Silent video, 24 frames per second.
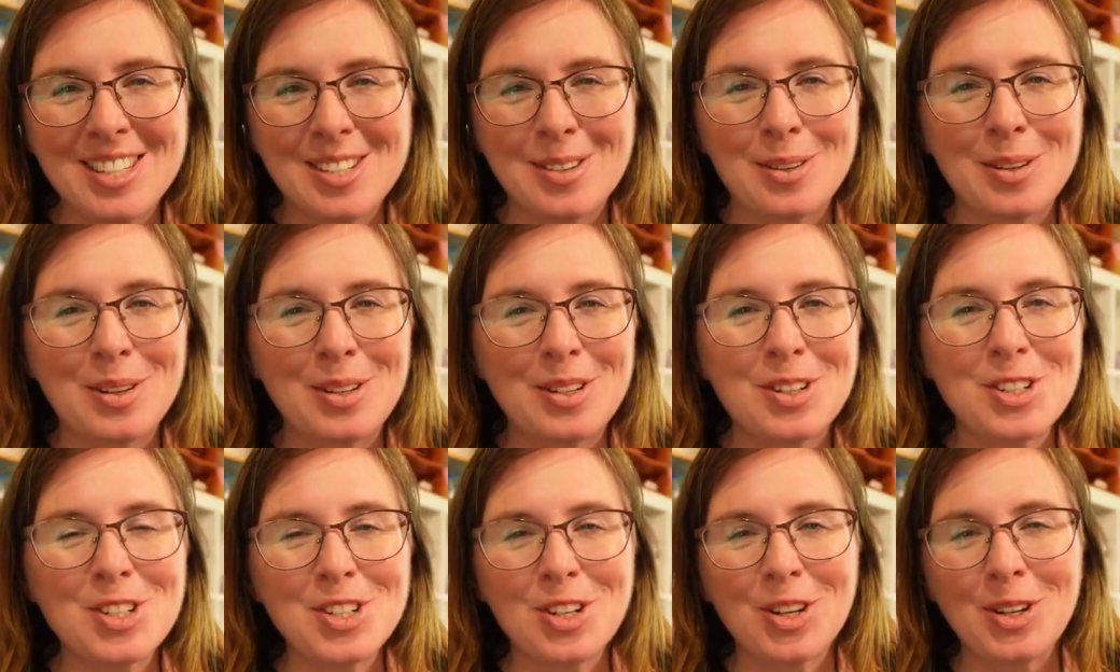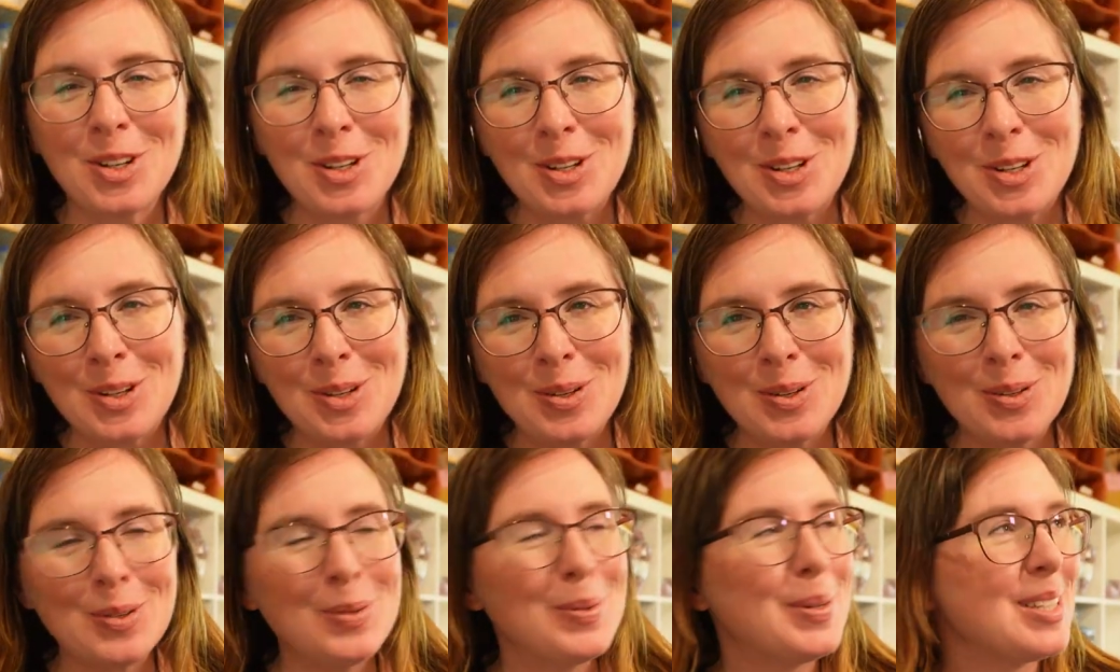so I'm going to show
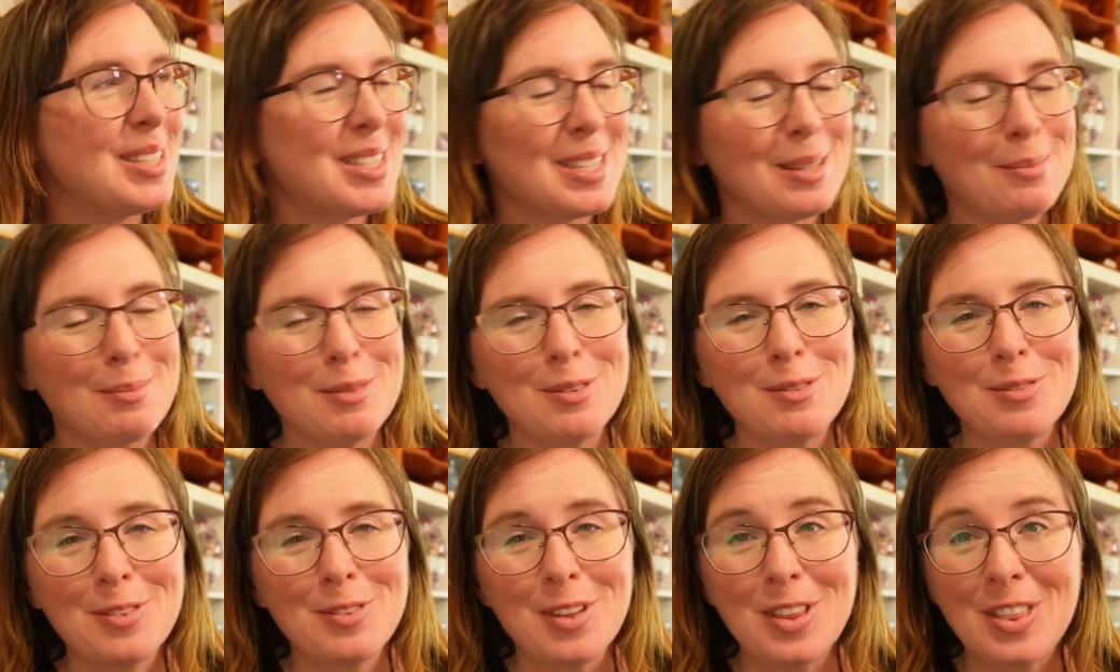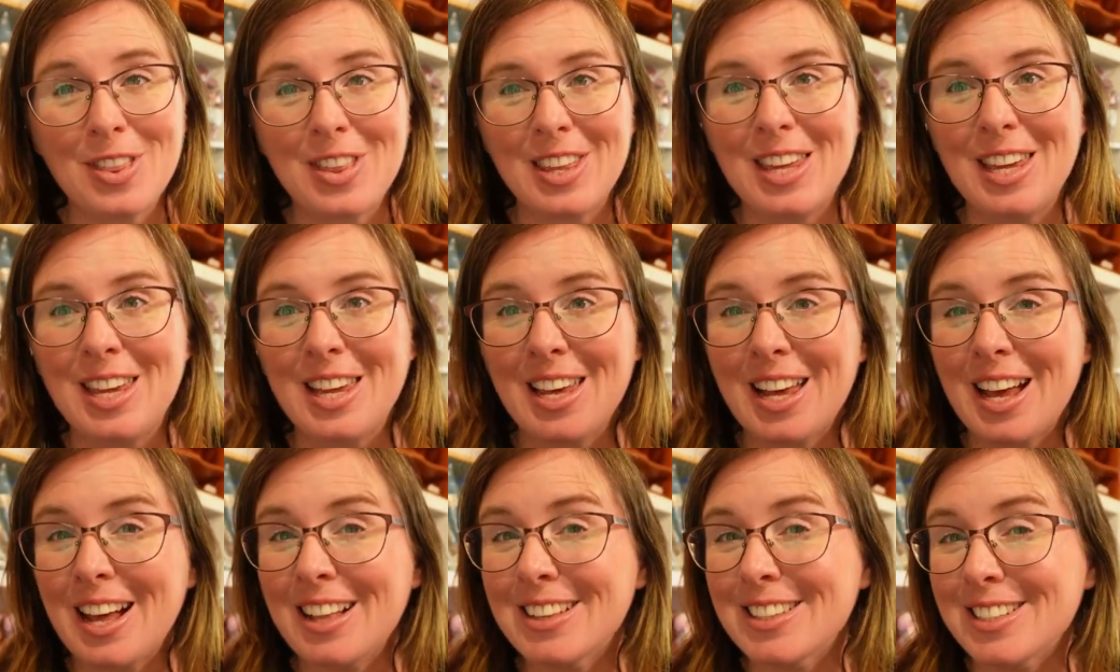you some of the
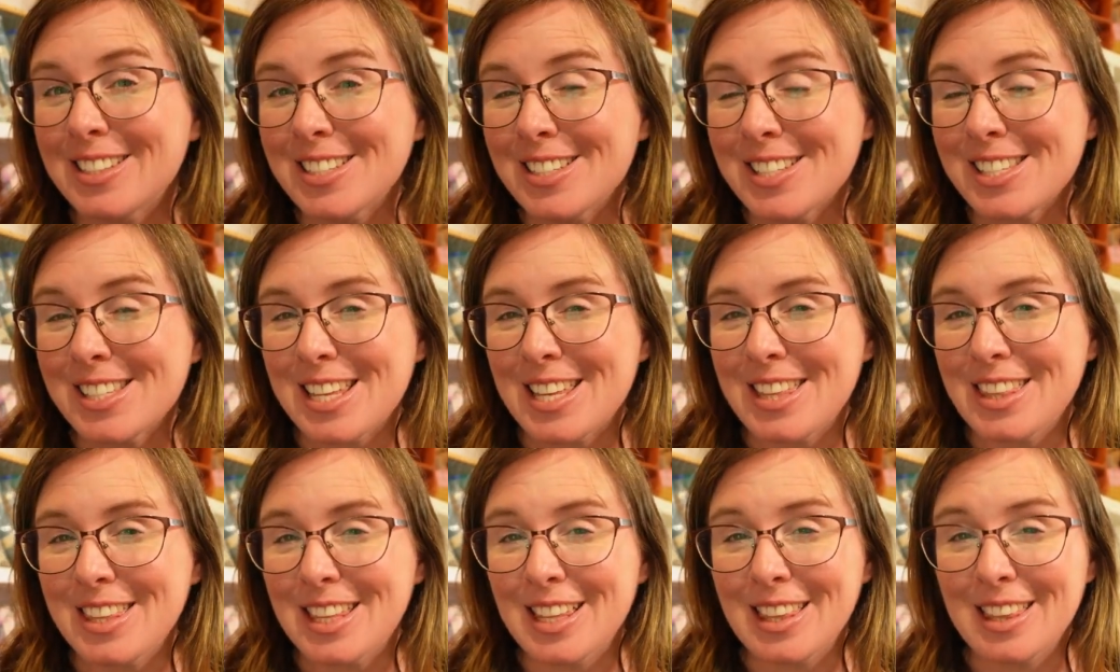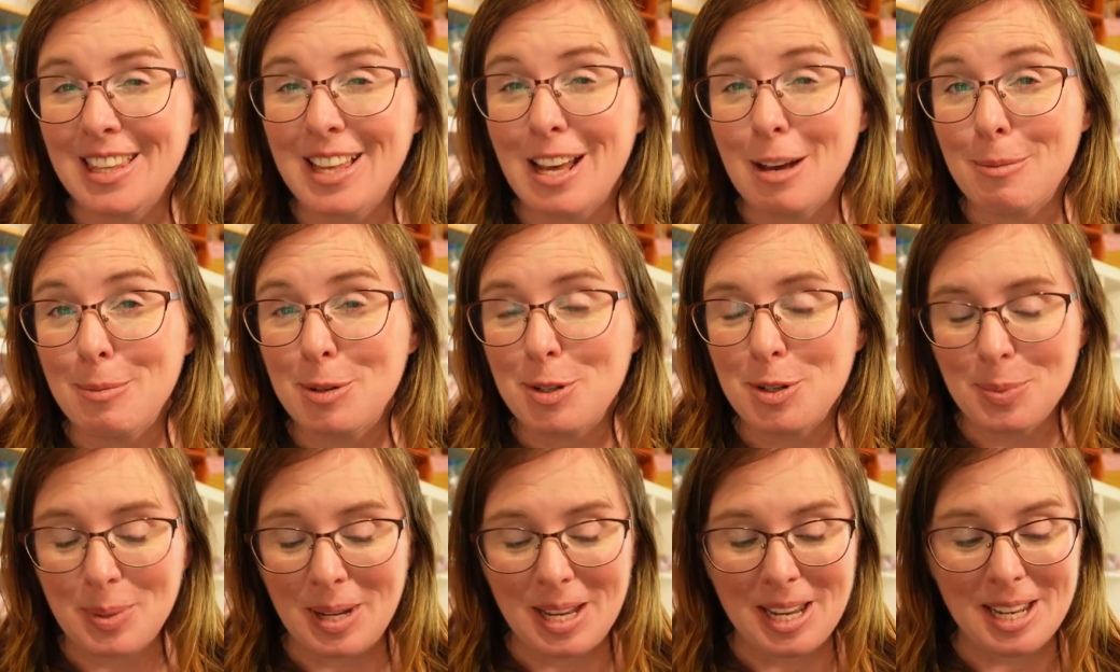colours in the Lama
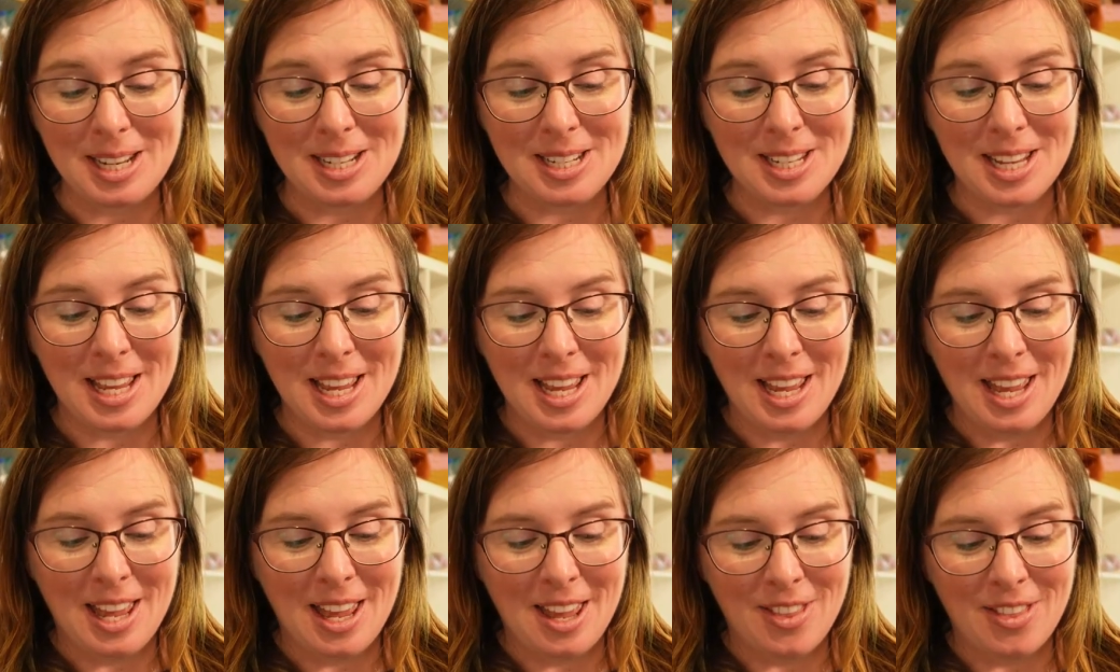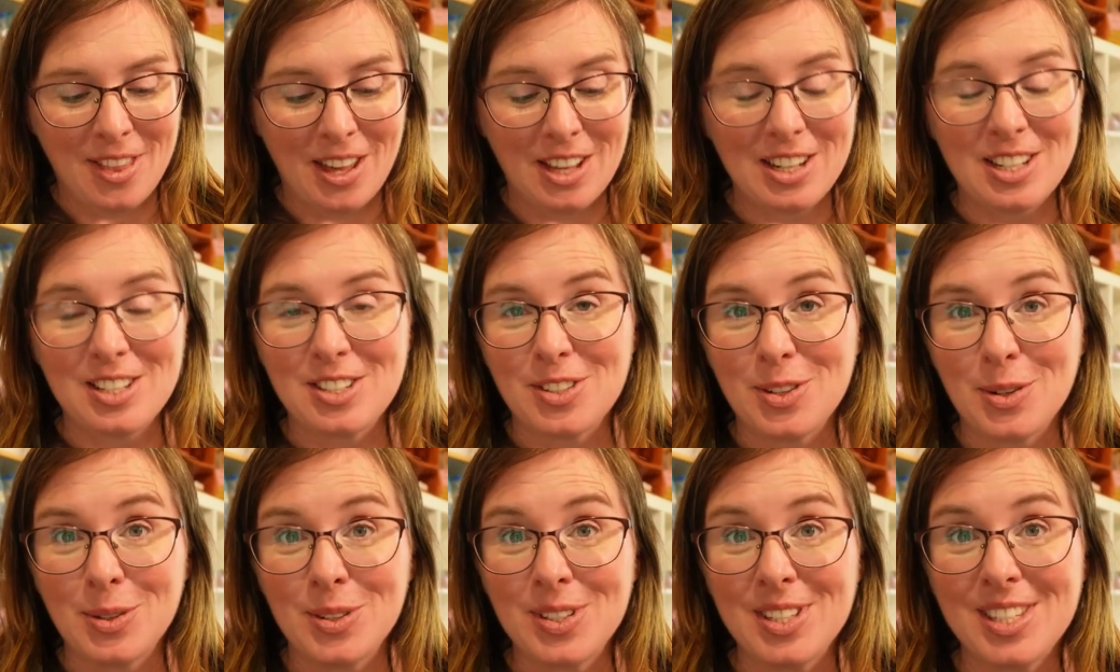Tweed that is
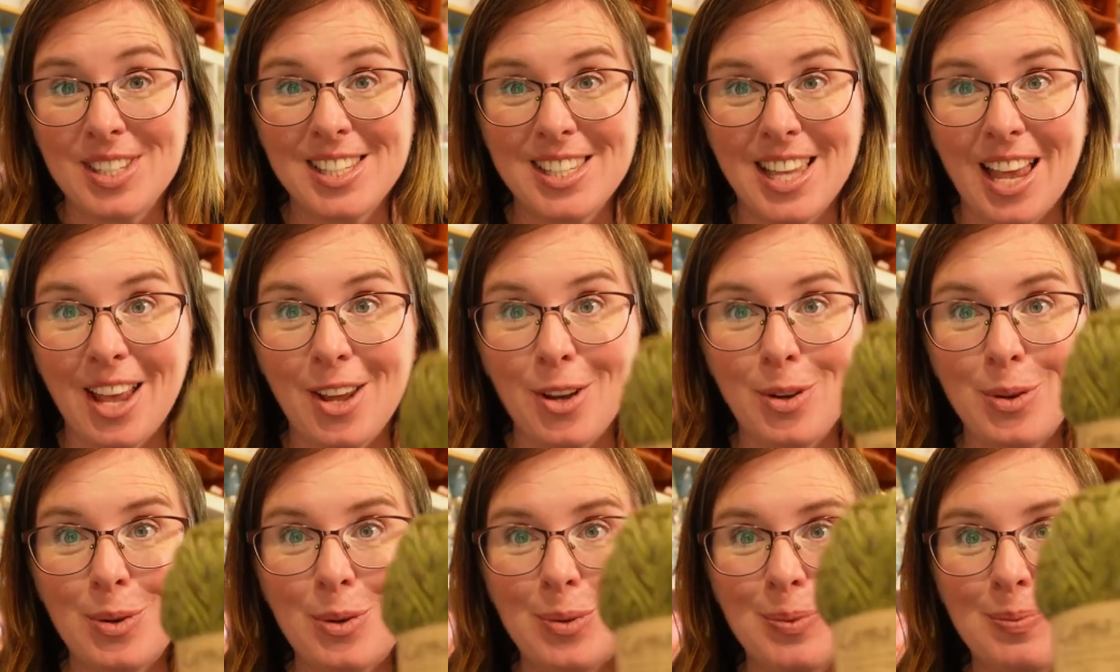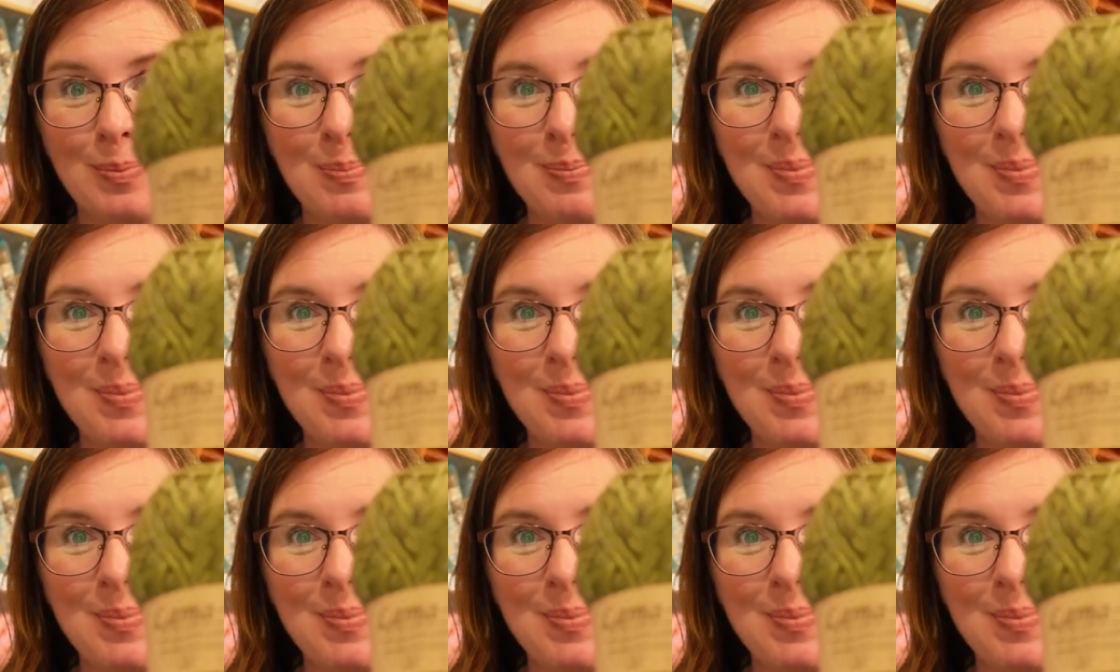on sale.